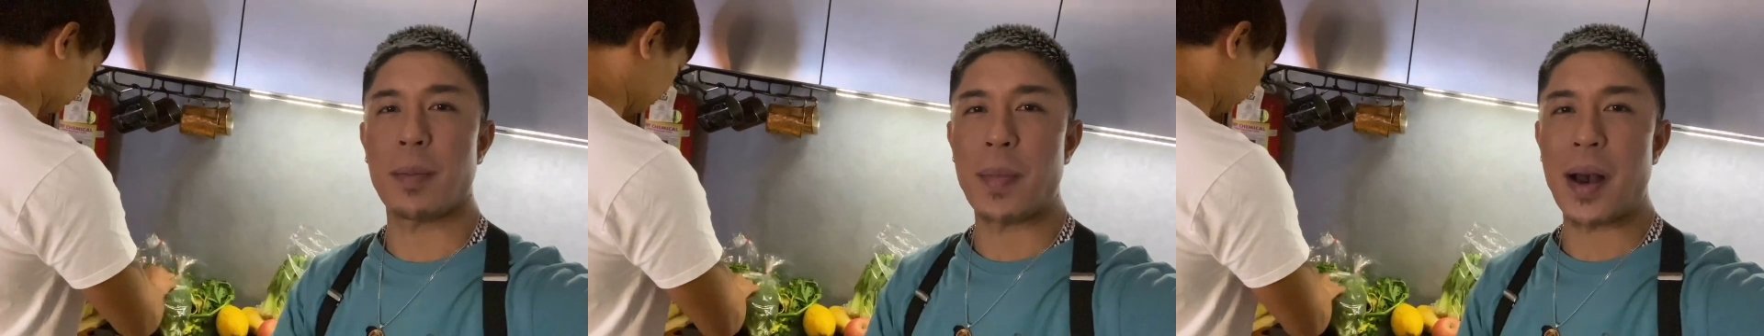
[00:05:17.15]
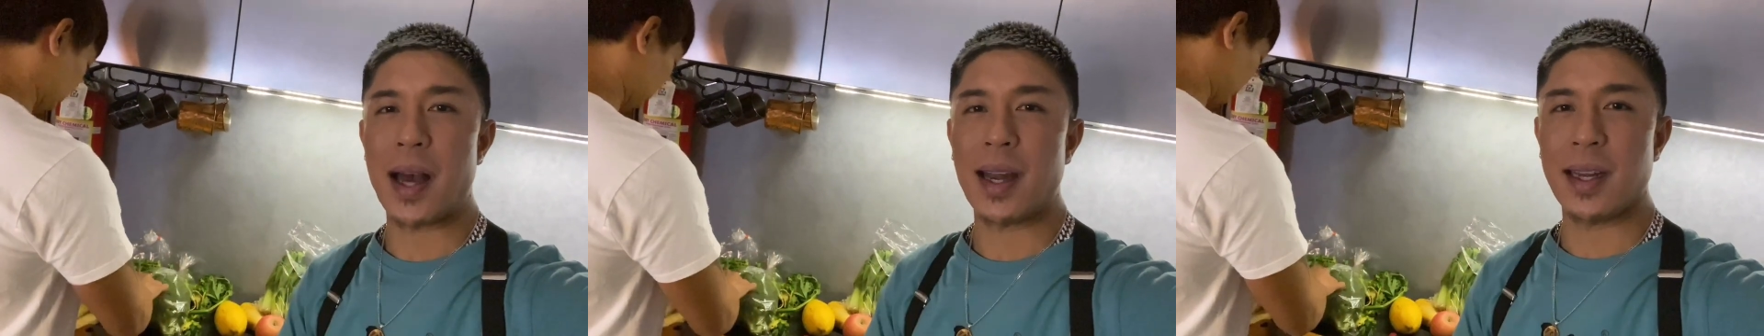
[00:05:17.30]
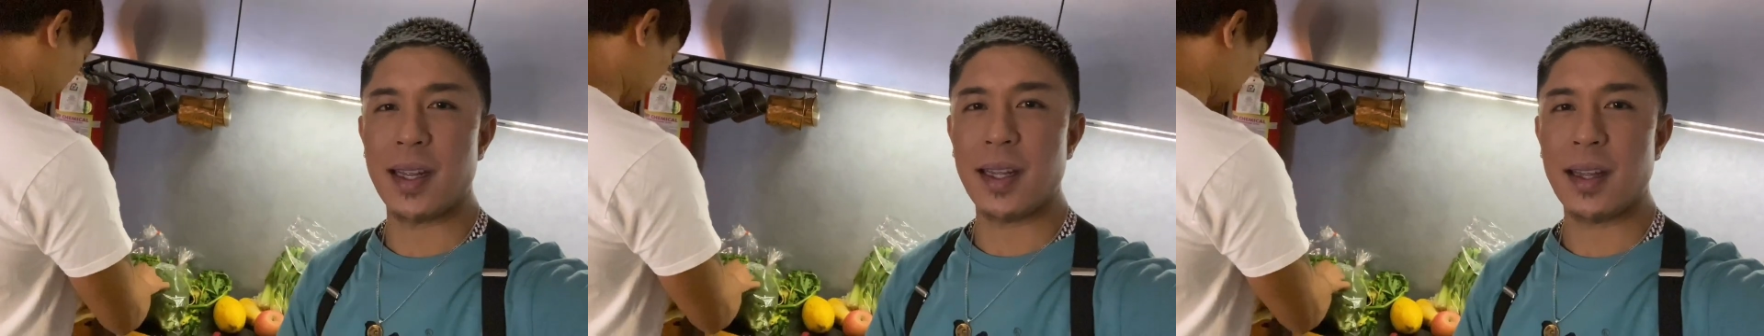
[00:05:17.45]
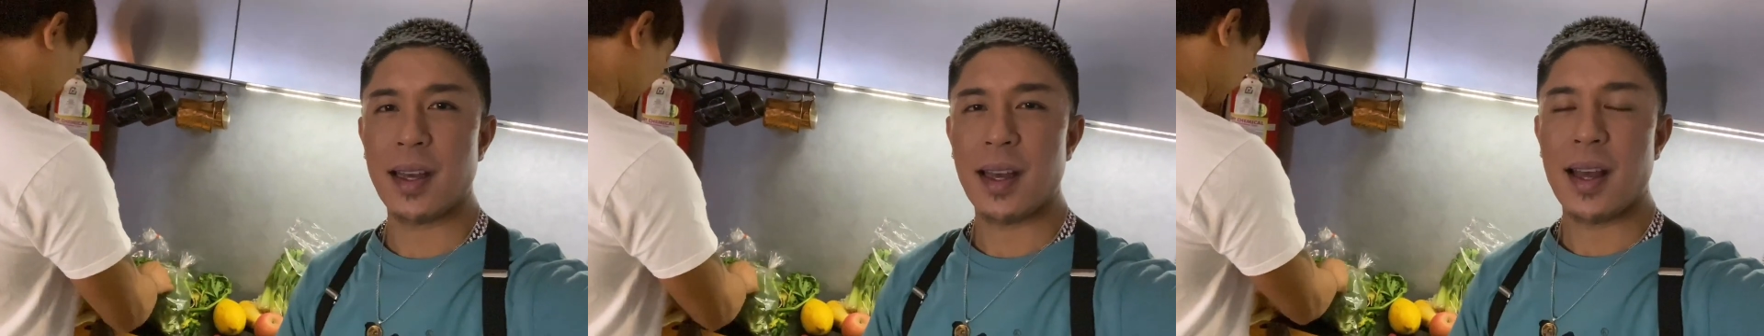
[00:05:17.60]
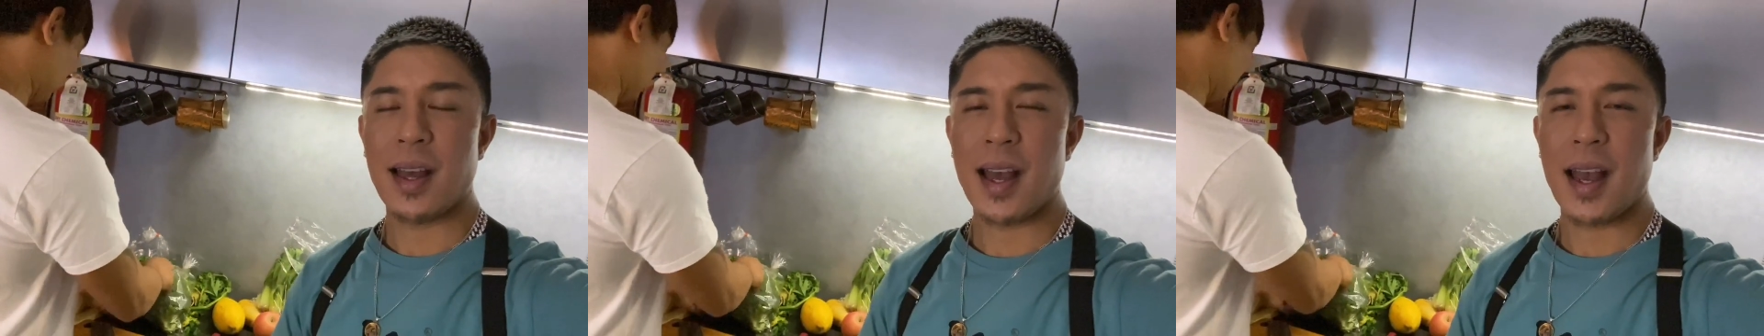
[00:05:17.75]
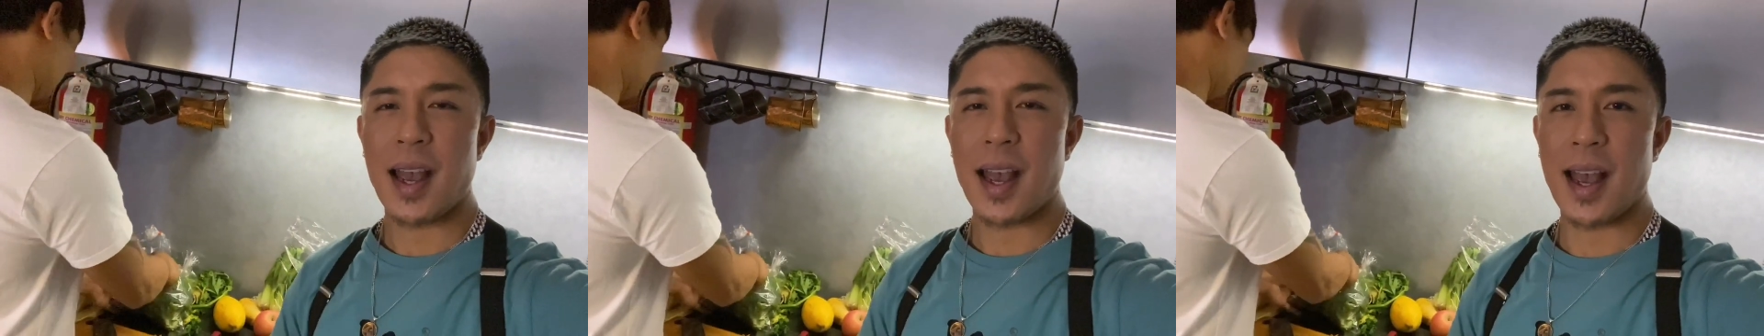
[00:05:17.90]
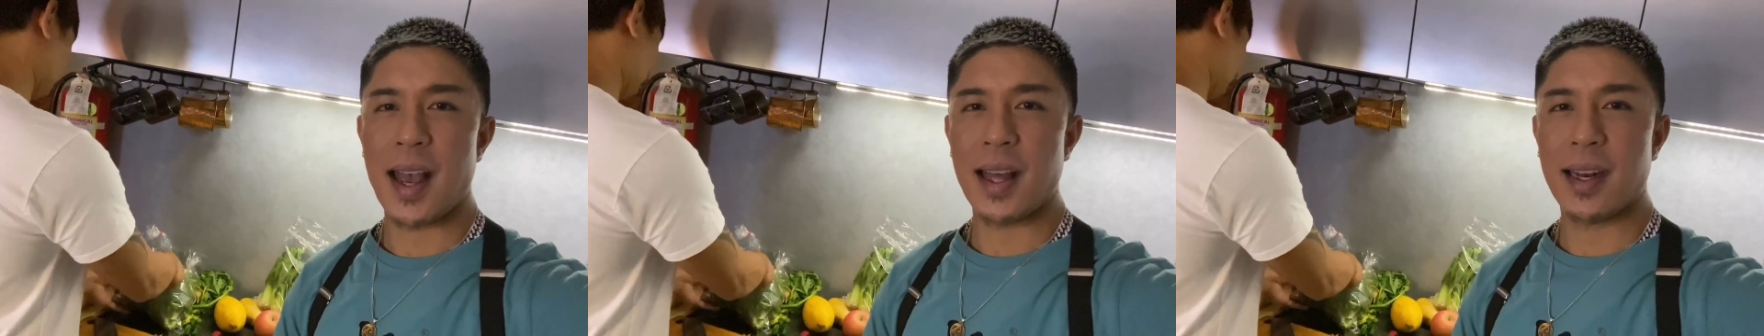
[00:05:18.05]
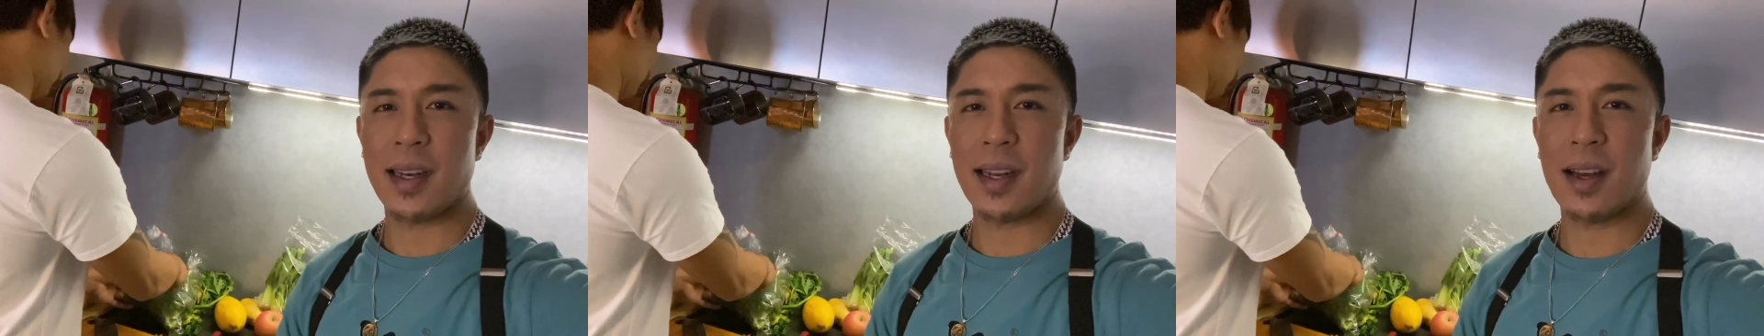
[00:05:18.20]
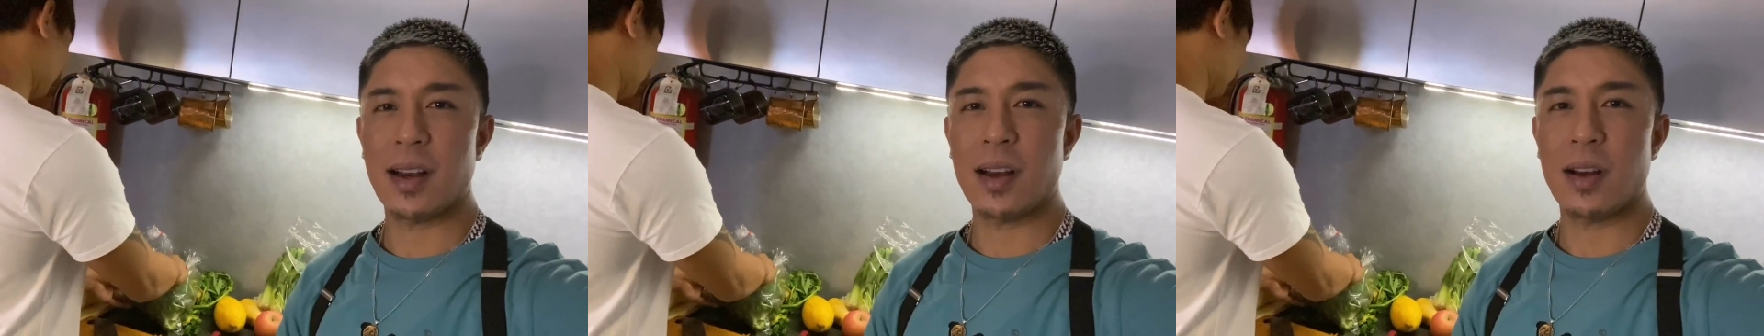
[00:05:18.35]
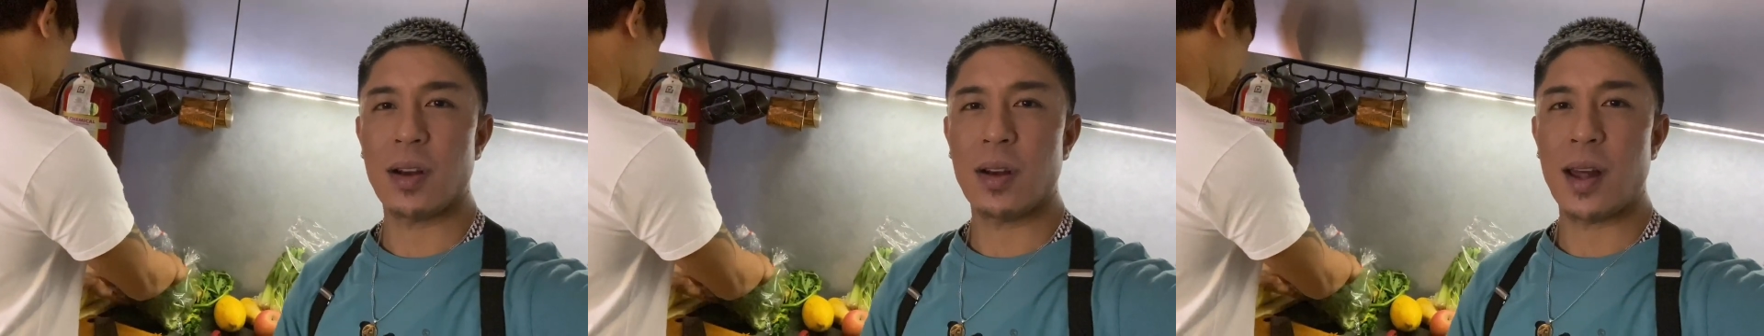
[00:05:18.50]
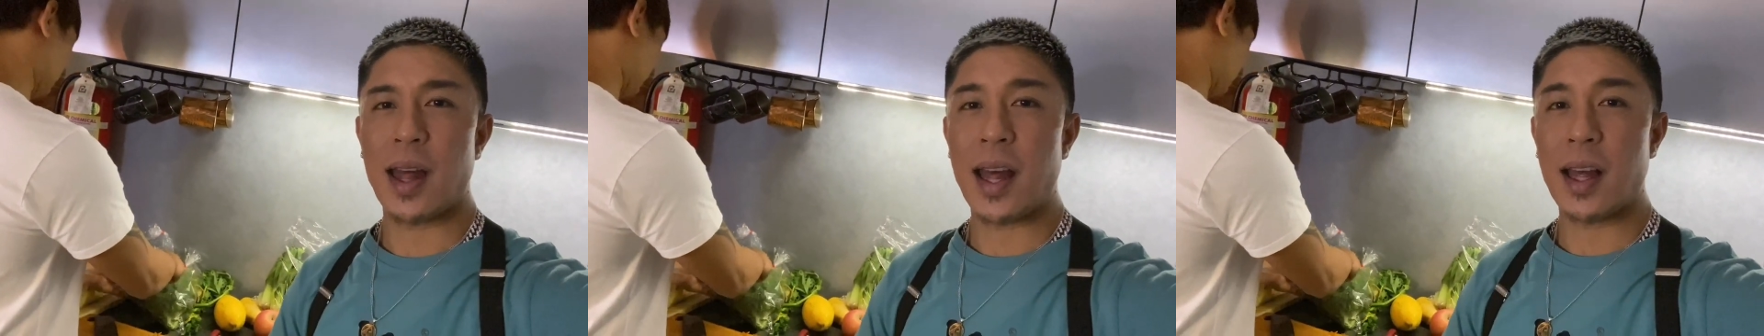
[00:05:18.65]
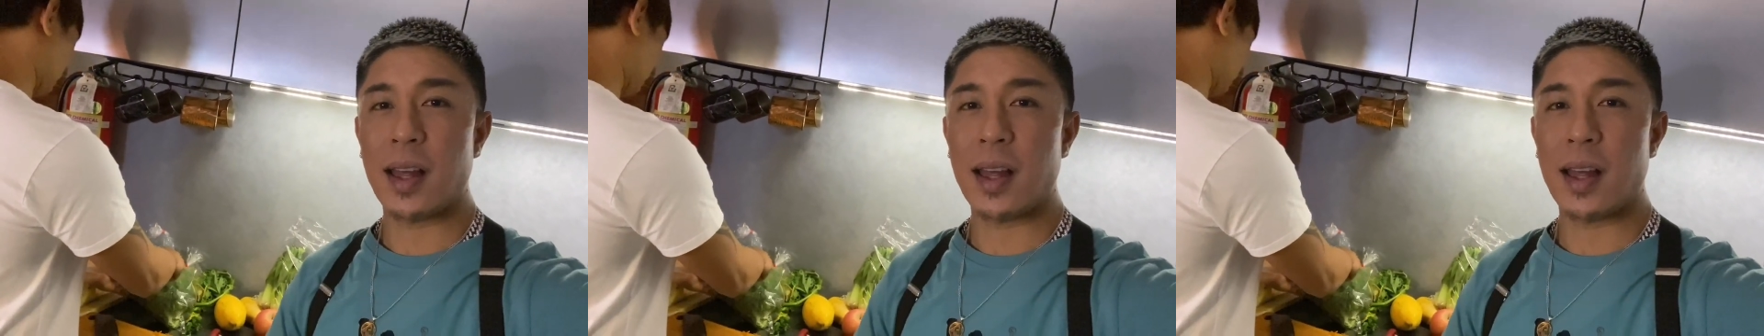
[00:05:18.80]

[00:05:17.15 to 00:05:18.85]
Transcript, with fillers: body. And uh,